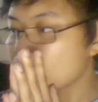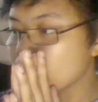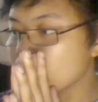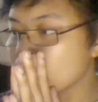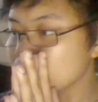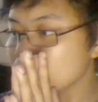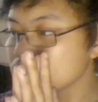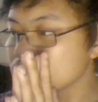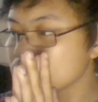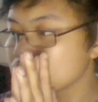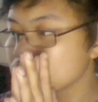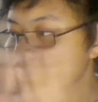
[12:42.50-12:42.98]

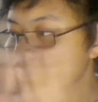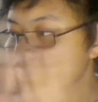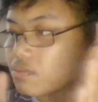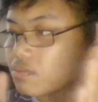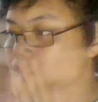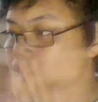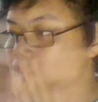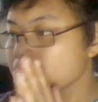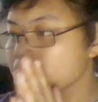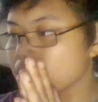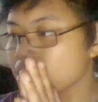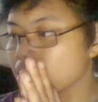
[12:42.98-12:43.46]
this,
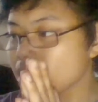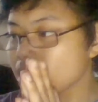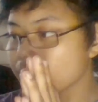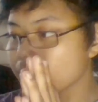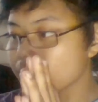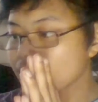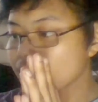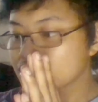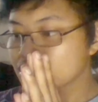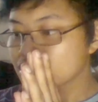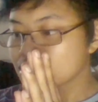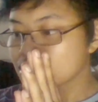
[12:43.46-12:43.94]
but I'm
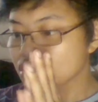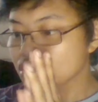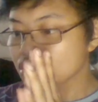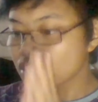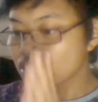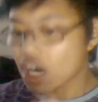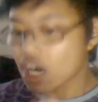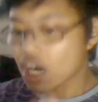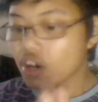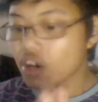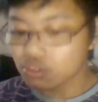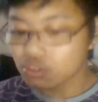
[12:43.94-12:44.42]
not sure
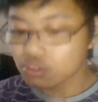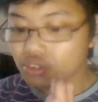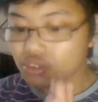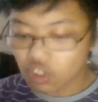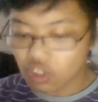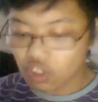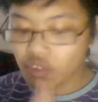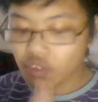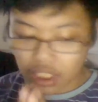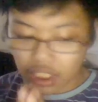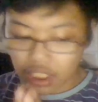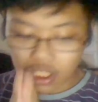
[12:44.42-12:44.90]
how to
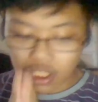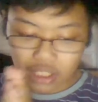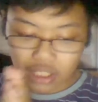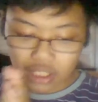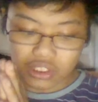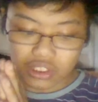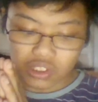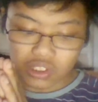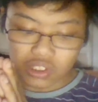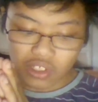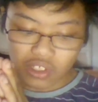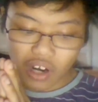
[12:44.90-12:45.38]
do it
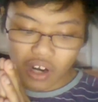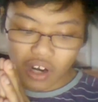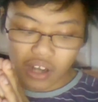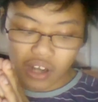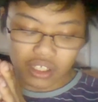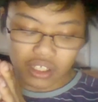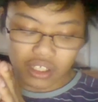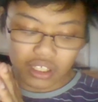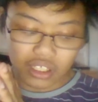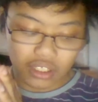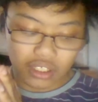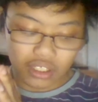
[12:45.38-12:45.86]
yet. So I'm
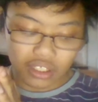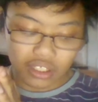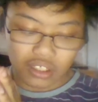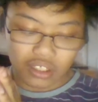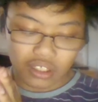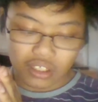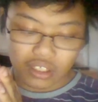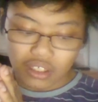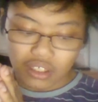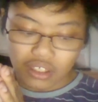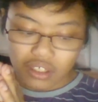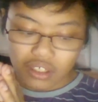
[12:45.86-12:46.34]
gonna
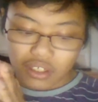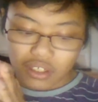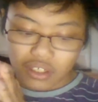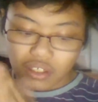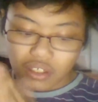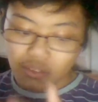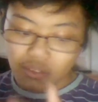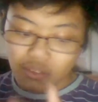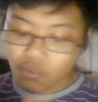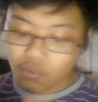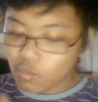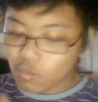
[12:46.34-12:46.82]

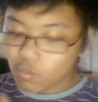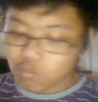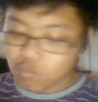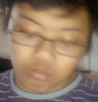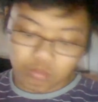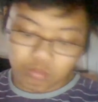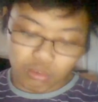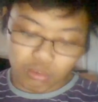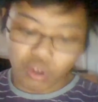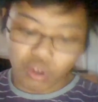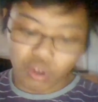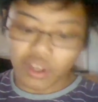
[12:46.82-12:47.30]

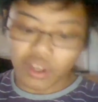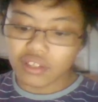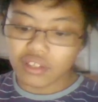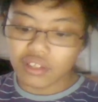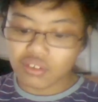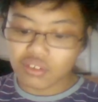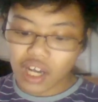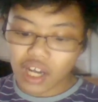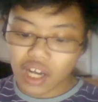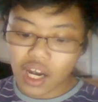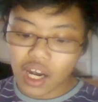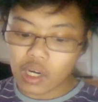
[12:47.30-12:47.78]
look
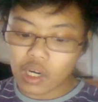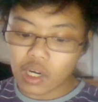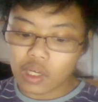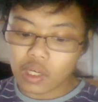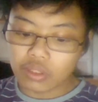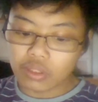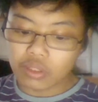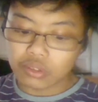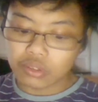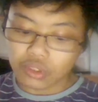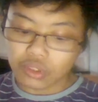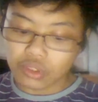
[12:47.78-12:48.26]
into
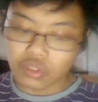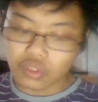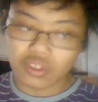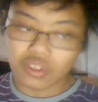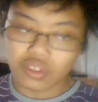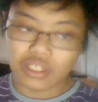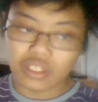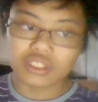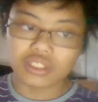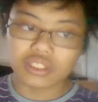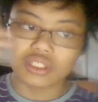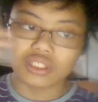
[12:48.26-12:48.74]
how to do
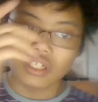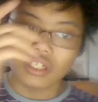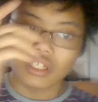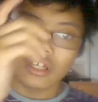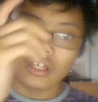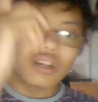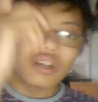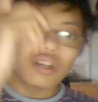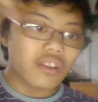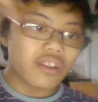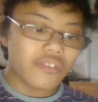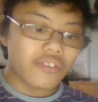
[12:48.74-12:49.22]
this.
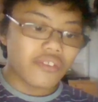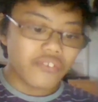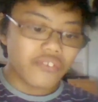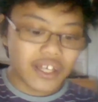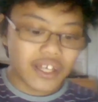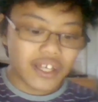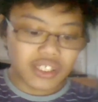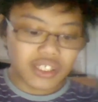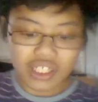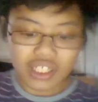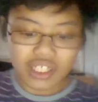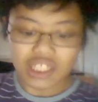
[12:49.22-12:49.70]

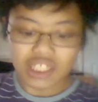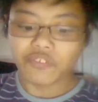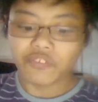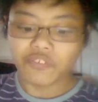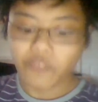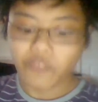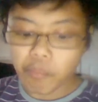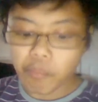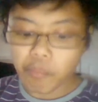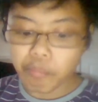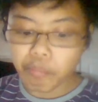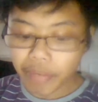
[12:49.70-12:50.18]
This is
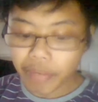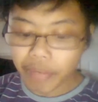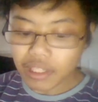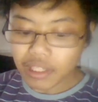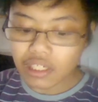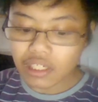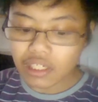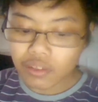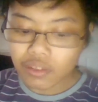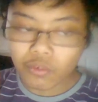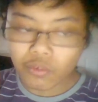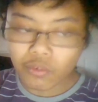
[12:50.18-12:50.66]
from
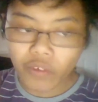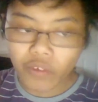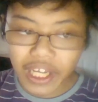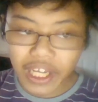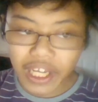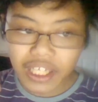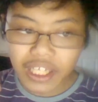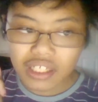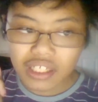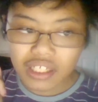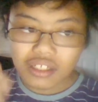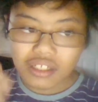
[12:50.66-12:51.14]
Billy
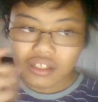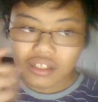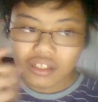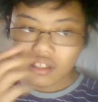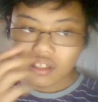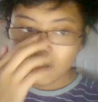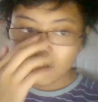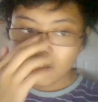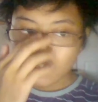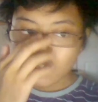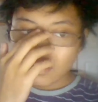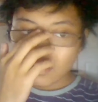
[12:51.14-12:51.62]
Rig.
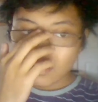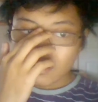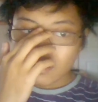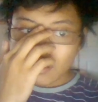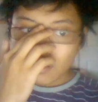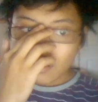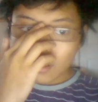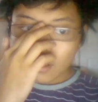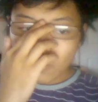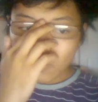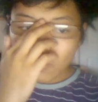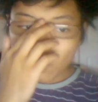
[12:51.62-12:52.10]

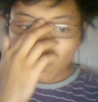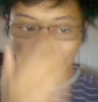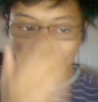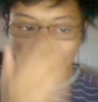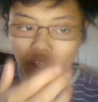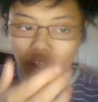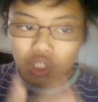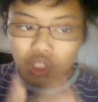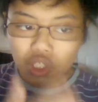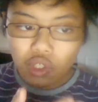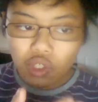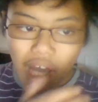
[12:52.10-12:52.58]

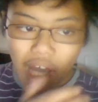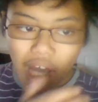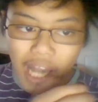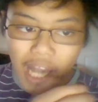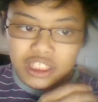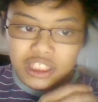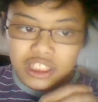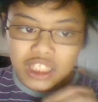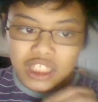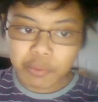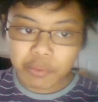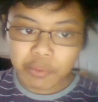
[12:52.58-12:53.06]
Will you
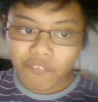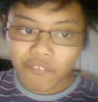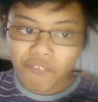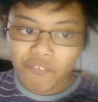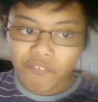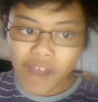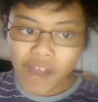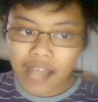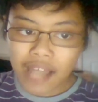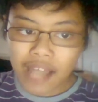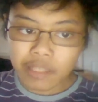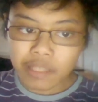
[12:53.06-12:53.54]
accept
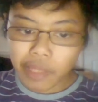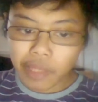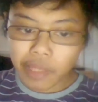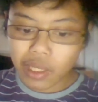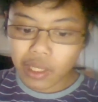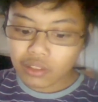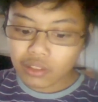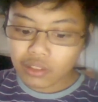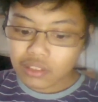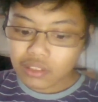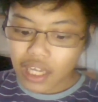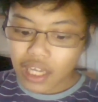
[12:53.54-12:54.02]
fan
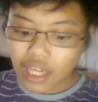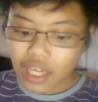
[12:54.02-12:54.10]
mail?